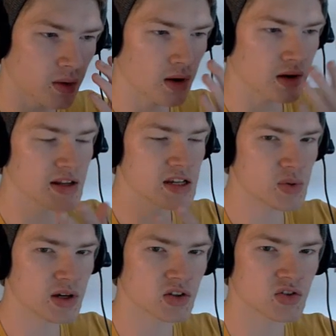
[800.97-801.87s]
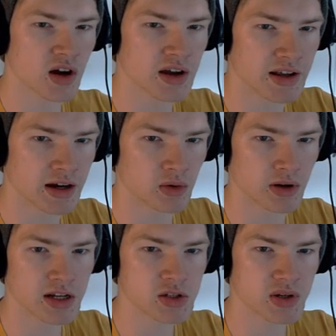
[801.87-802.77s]
Well, at least we can try now.
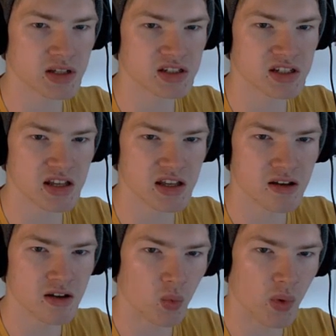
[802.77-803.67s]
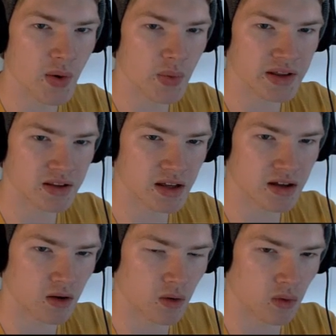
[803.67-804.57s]
At least we can see where we
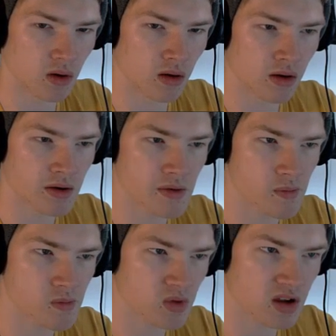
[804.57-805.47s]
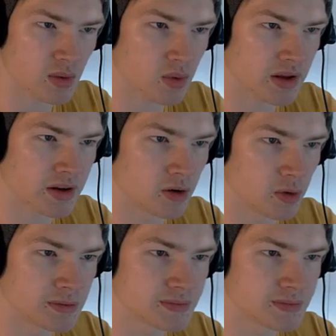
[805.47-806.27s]
did go wrong. I wanna know.